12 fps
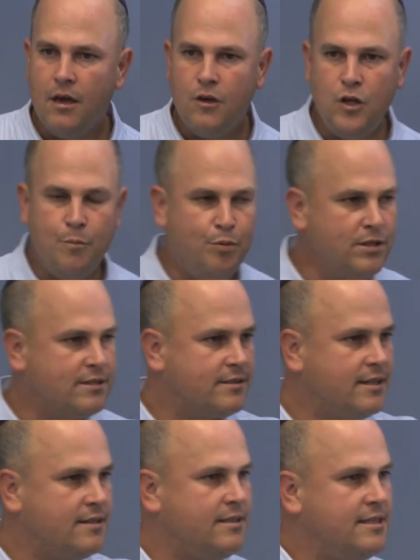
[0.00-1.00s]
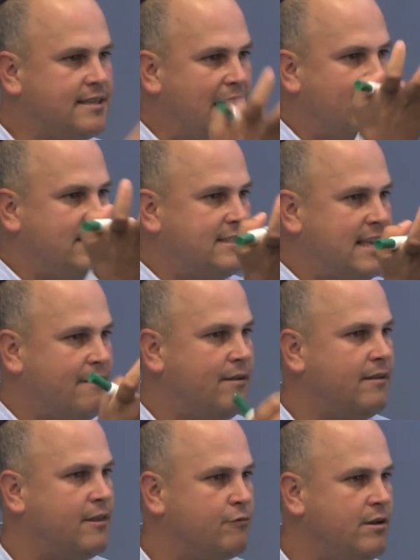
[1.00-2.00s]
You put 67 and
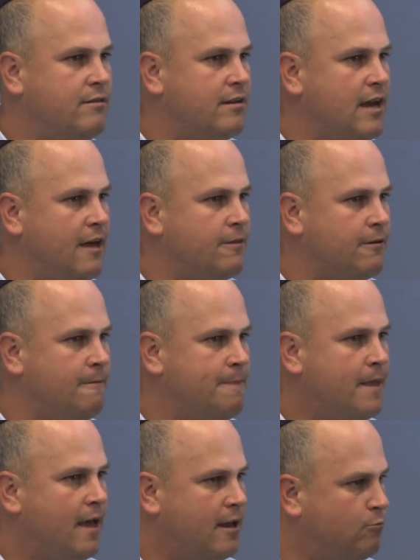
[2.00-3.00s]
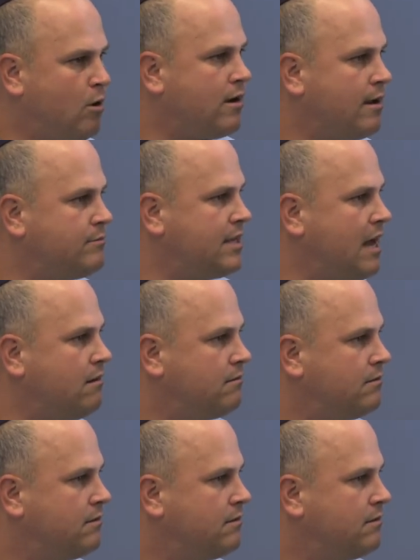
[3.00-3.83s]
73 together, and what comes out?